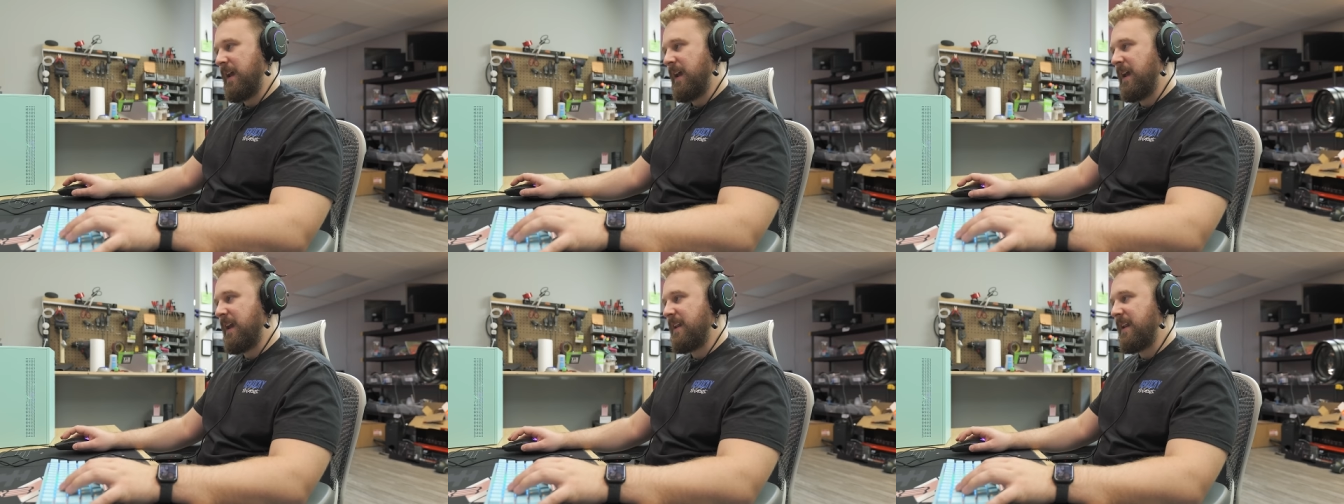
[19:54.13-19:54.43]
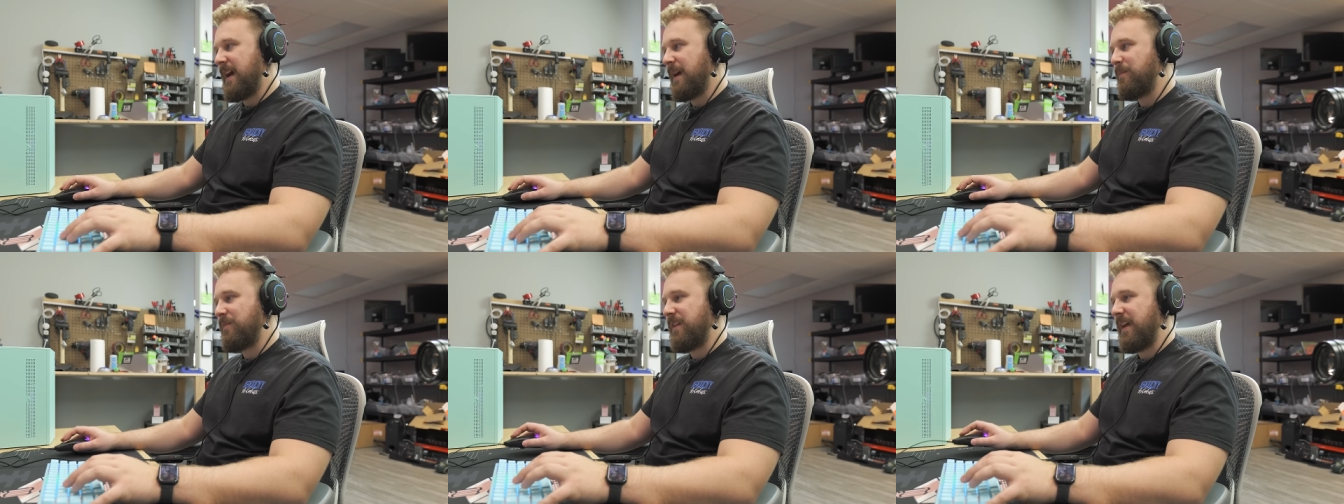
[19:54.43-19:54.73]

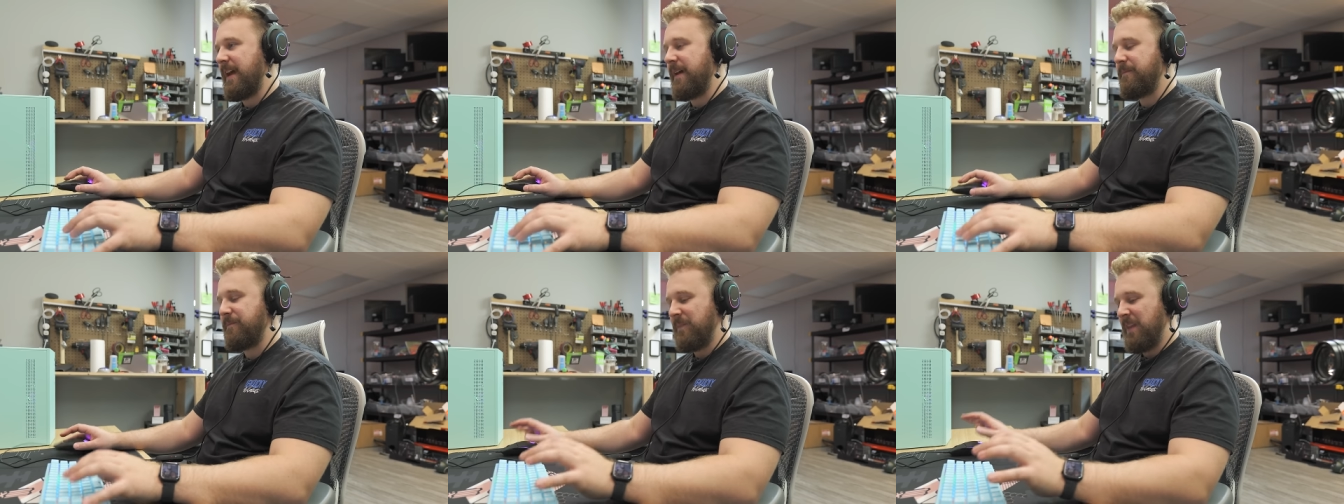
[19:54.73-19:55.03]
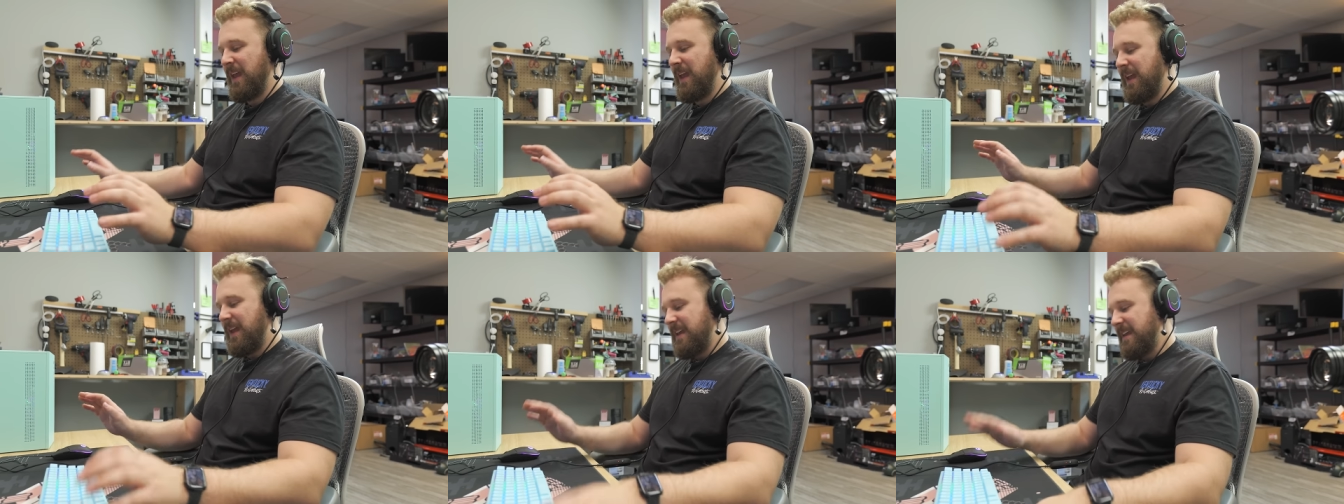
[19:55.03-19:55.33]
and I'm dead.
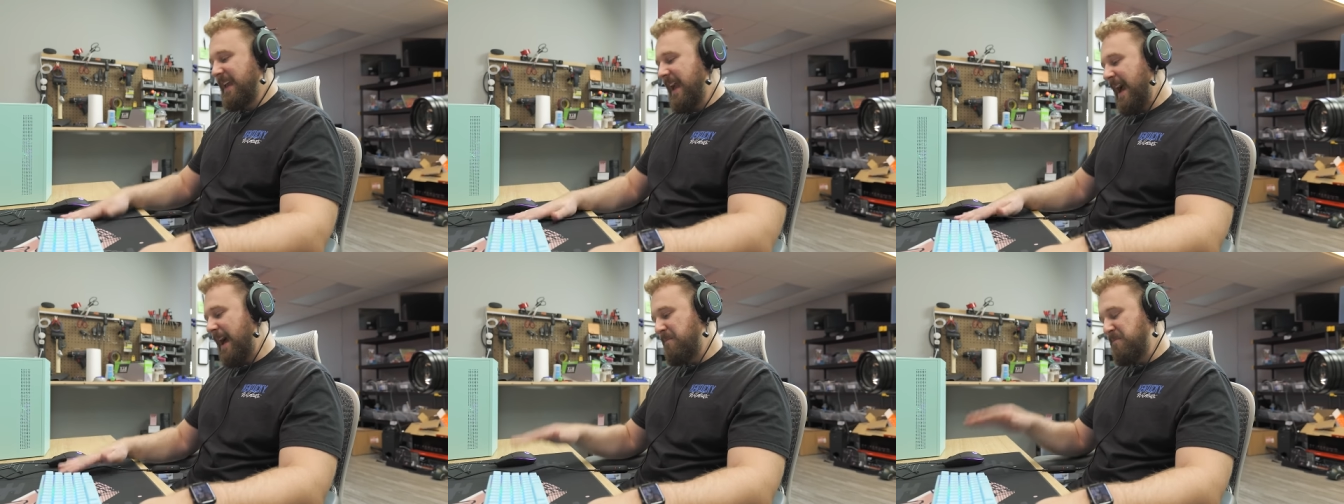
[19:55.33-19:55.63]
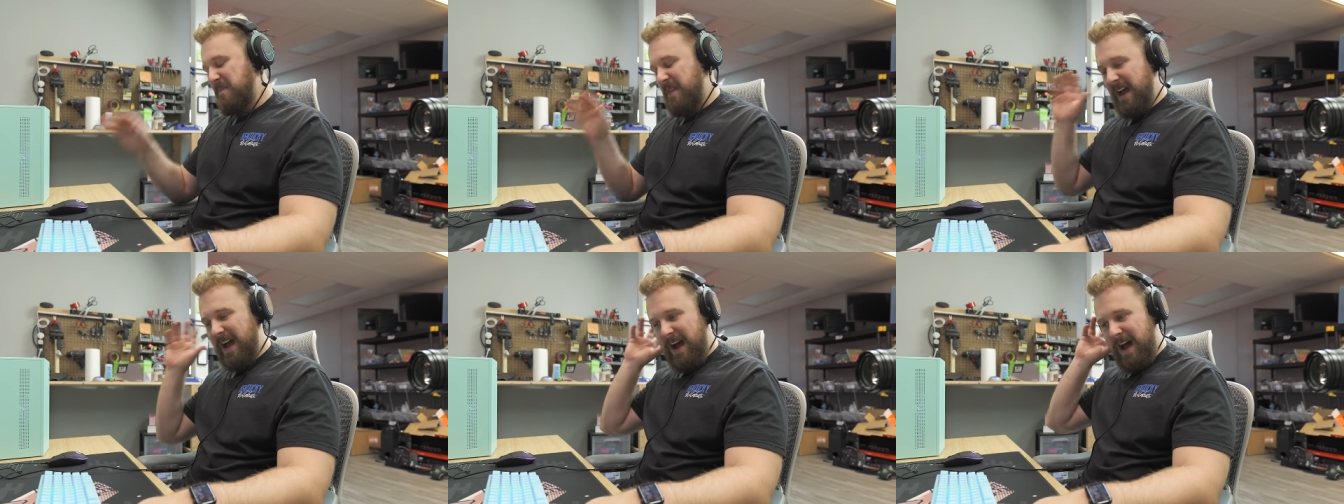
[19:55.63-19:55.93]
Yeah,
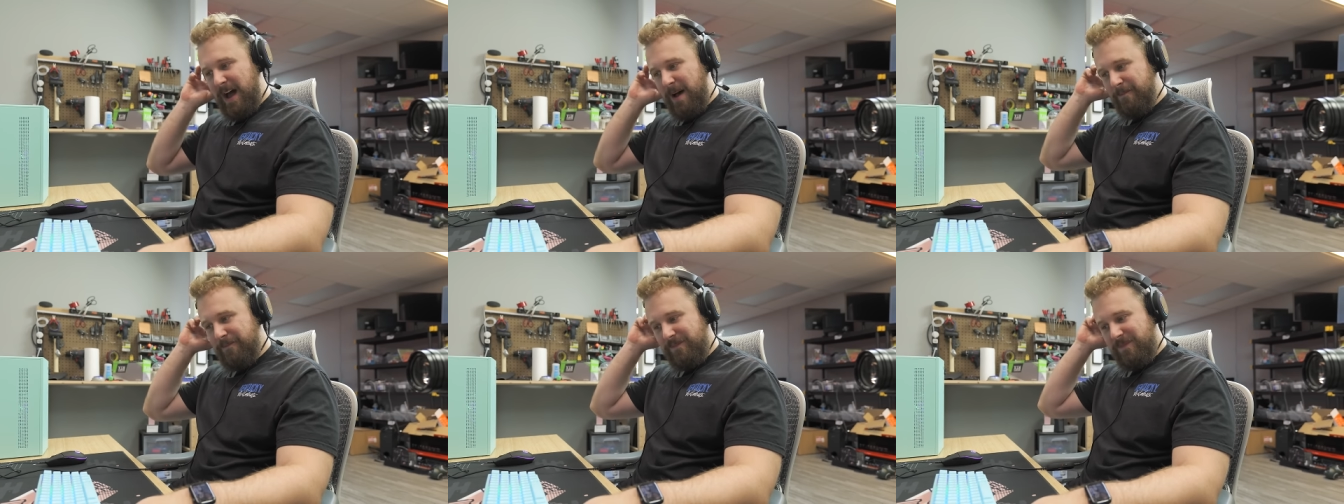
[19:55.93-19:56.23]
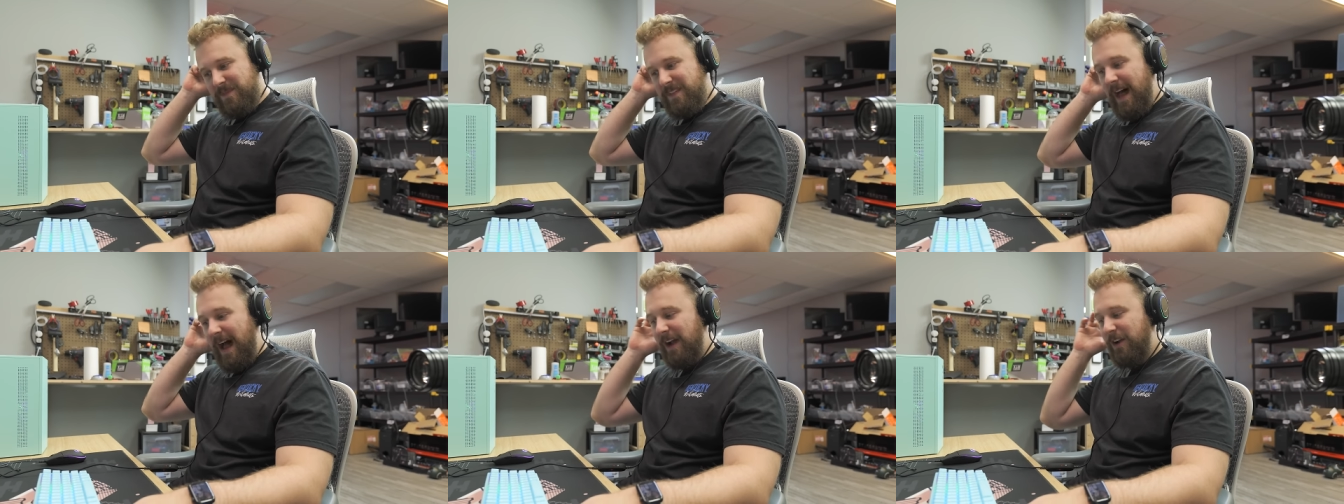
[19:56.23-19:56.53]
um,
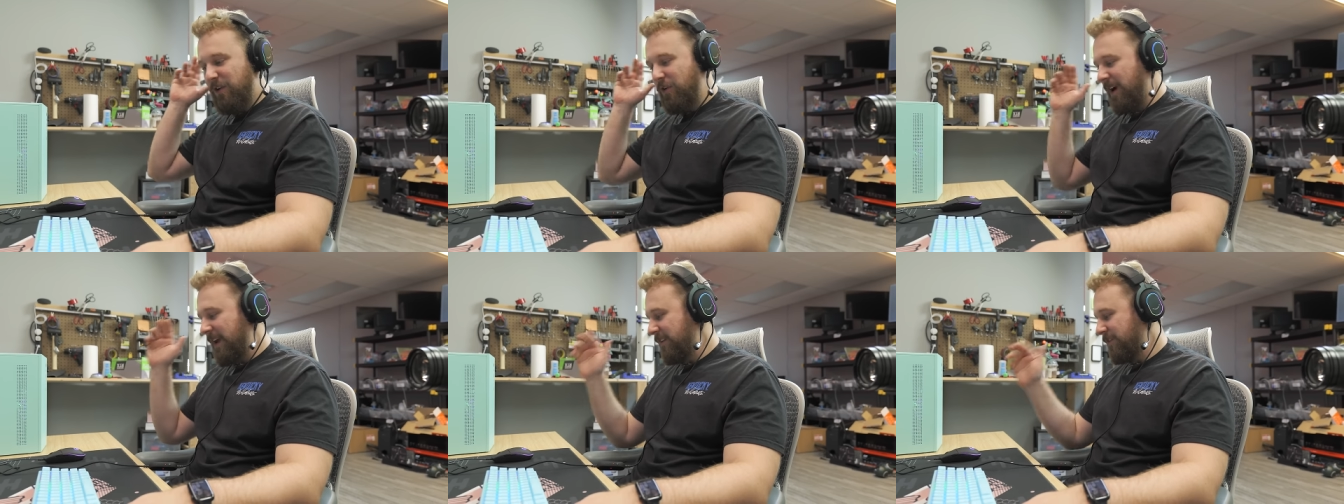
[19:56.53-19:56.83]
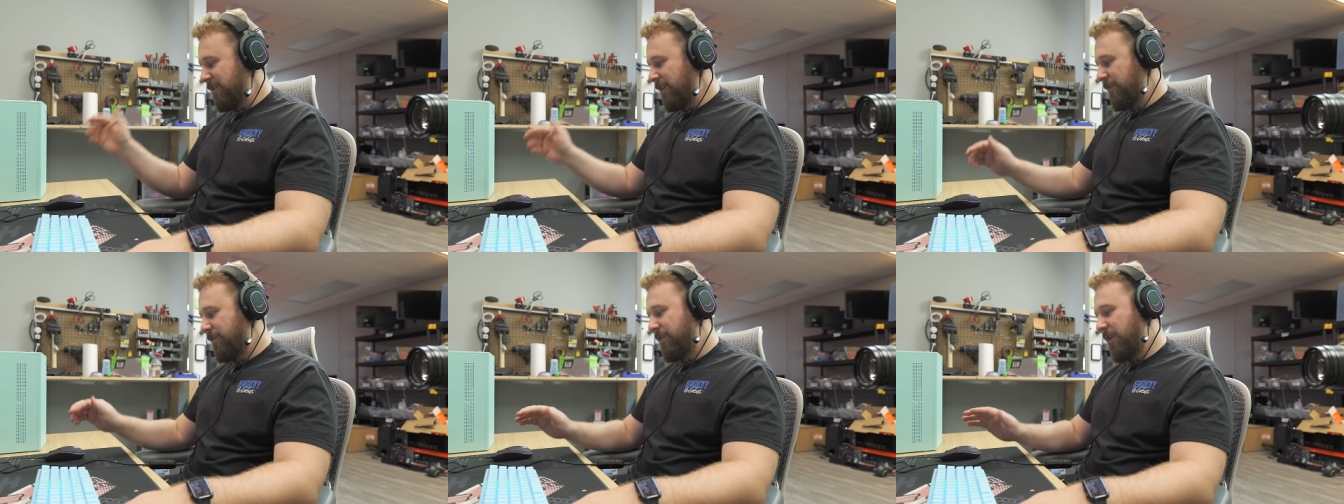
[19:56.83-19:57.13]
not
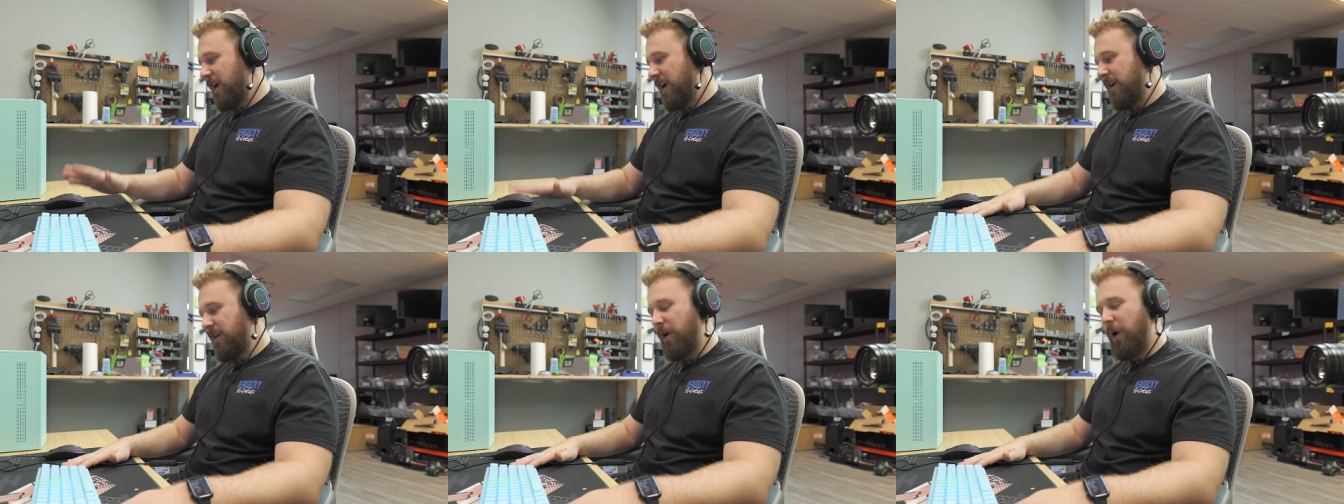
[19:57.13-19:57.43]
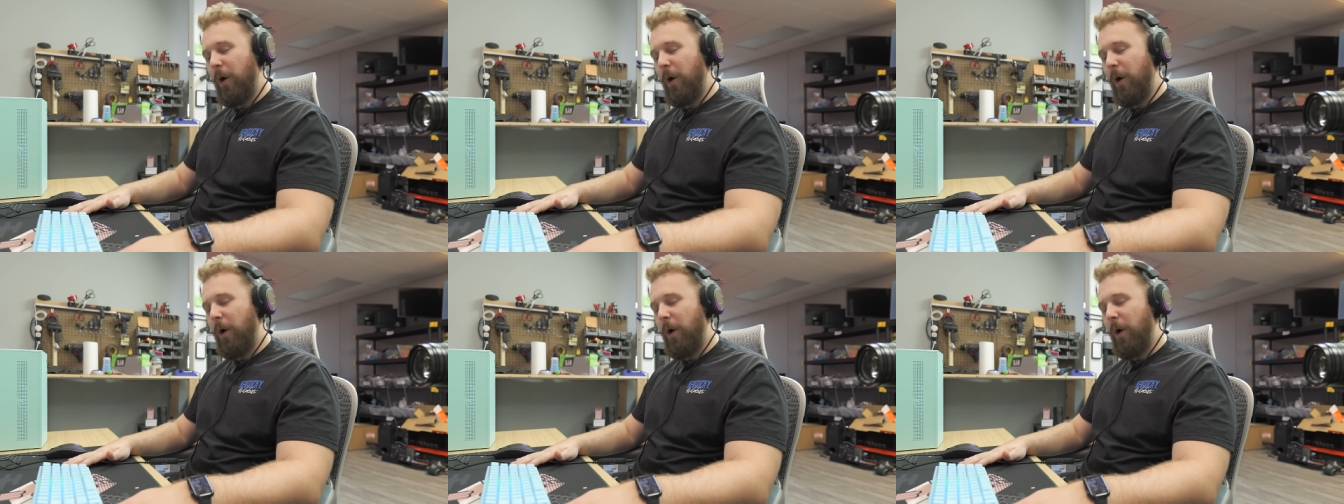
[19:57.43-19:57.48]
great so far.